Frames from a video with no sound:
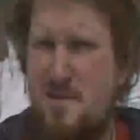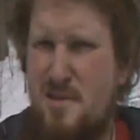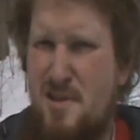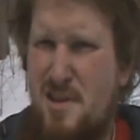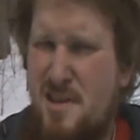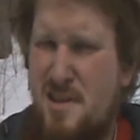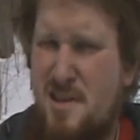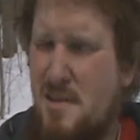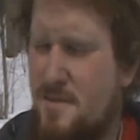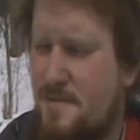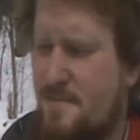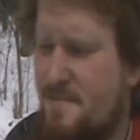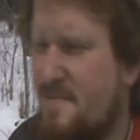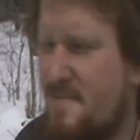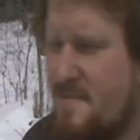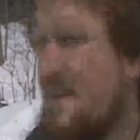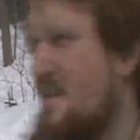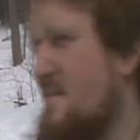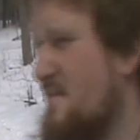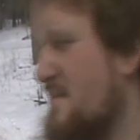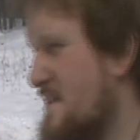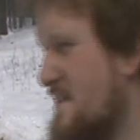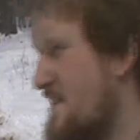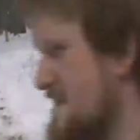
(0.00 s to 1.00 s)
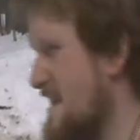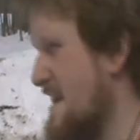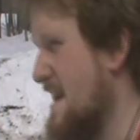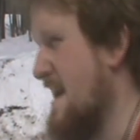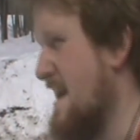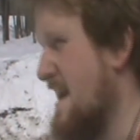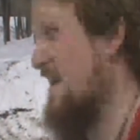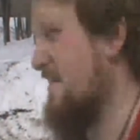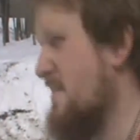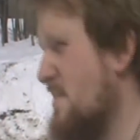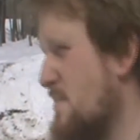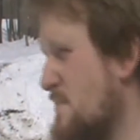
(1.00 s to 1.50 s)
and it's, it's not
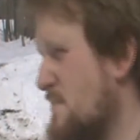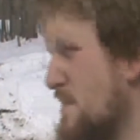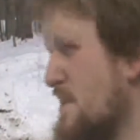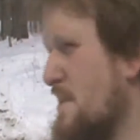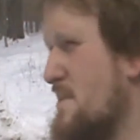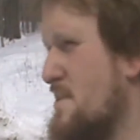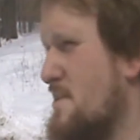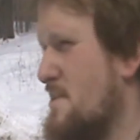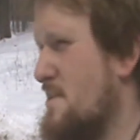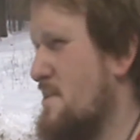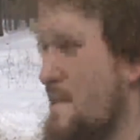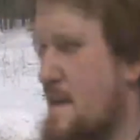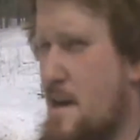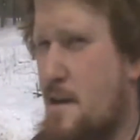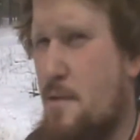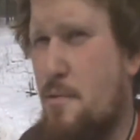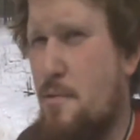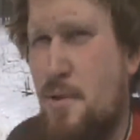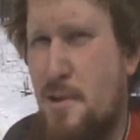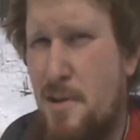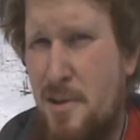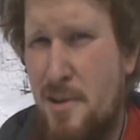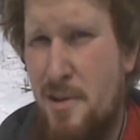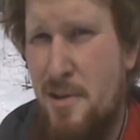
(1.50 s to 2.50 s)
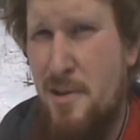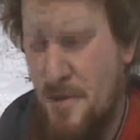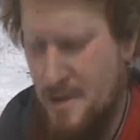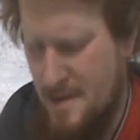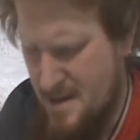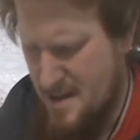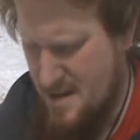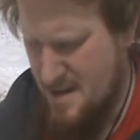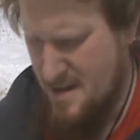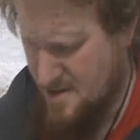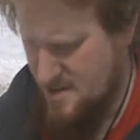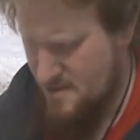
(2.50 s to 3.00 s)
heavy, but it's just awkward.
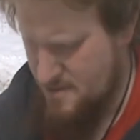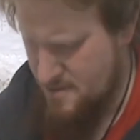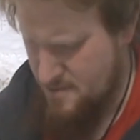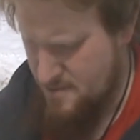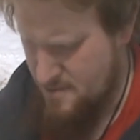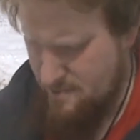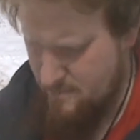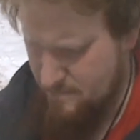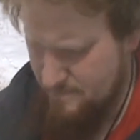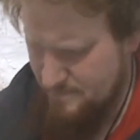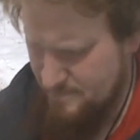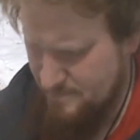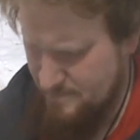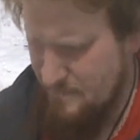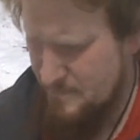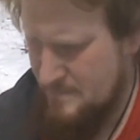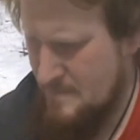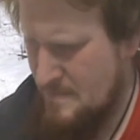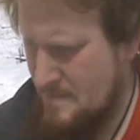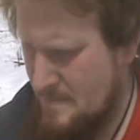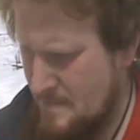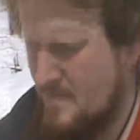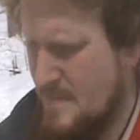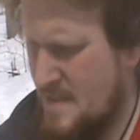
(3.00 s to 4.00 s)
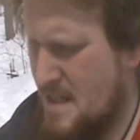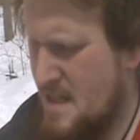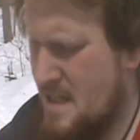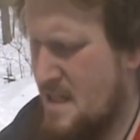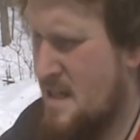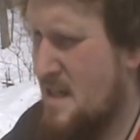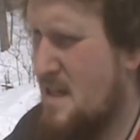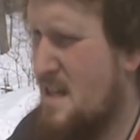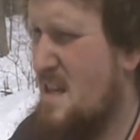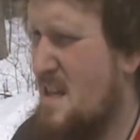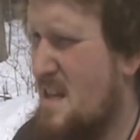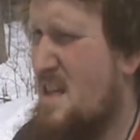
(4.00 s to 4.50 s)
So,
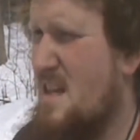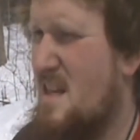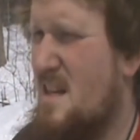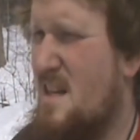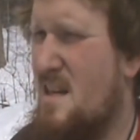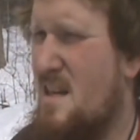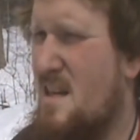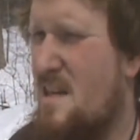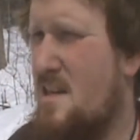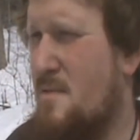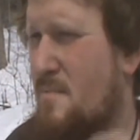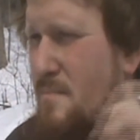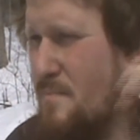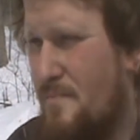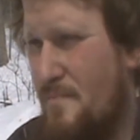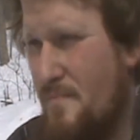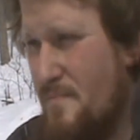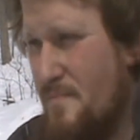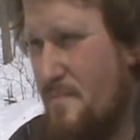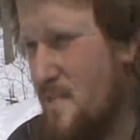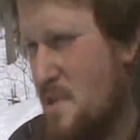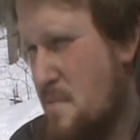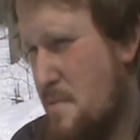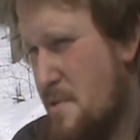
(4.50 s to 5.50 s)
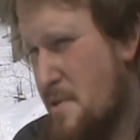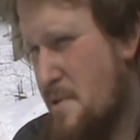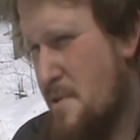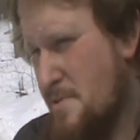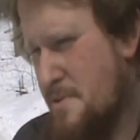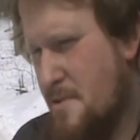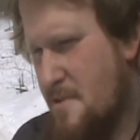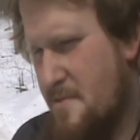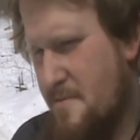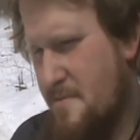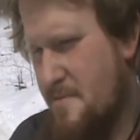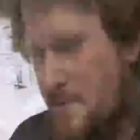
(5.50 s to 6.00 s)
a couple years
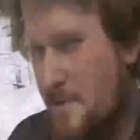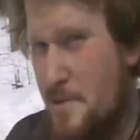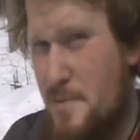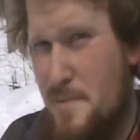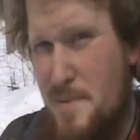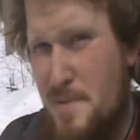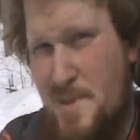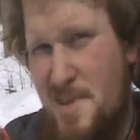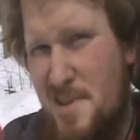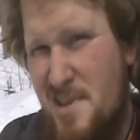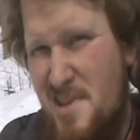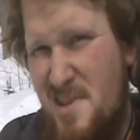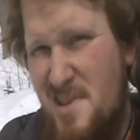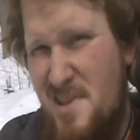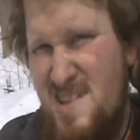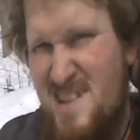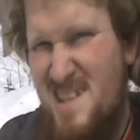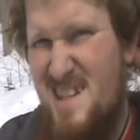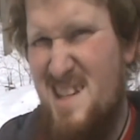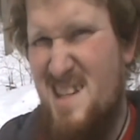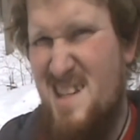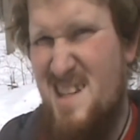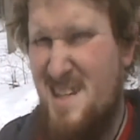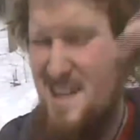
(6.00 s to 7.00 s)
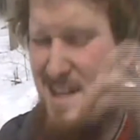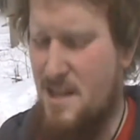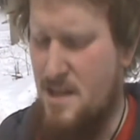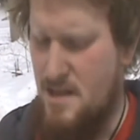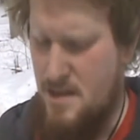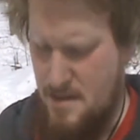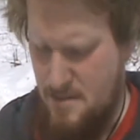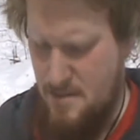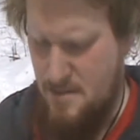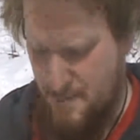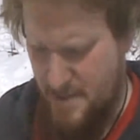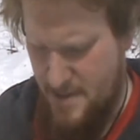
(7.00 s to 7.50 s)
ago for Christmas,
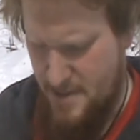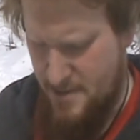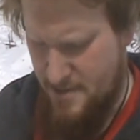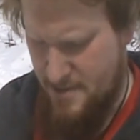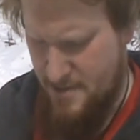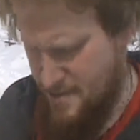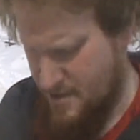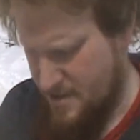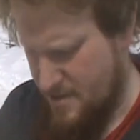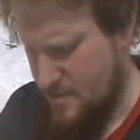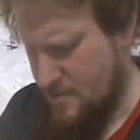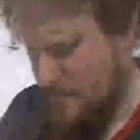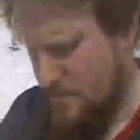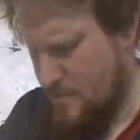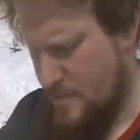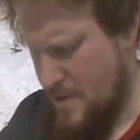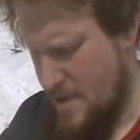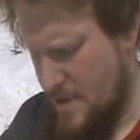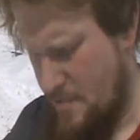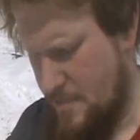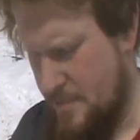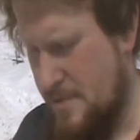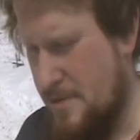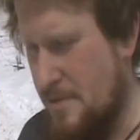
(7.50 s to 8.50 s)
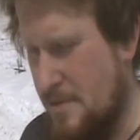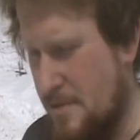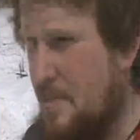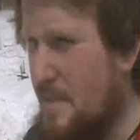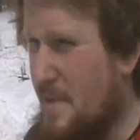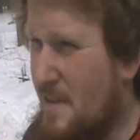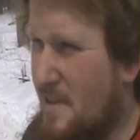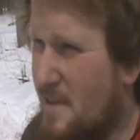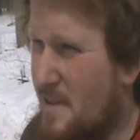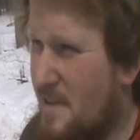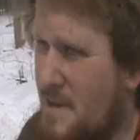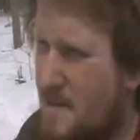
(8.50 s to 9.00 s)
when I started this whole maple
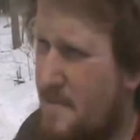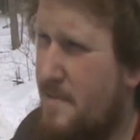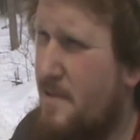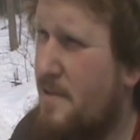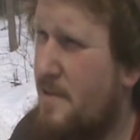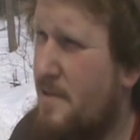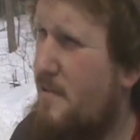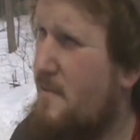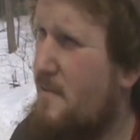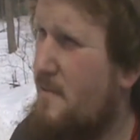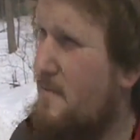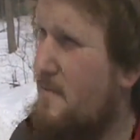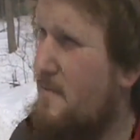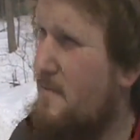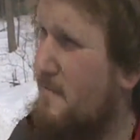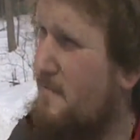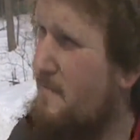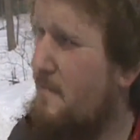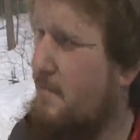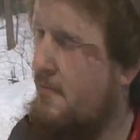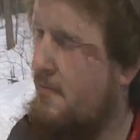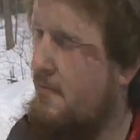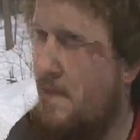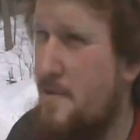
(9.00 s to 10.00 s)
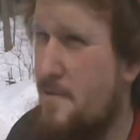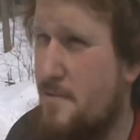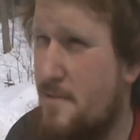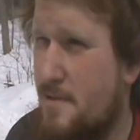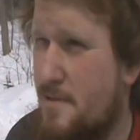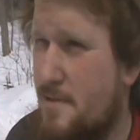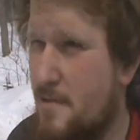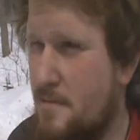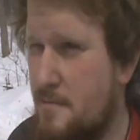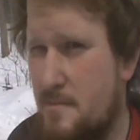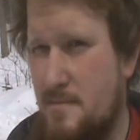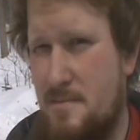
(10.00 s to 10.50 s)
tubing endeavor, so 2 years
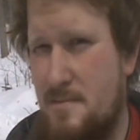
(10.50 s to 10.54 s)
ago,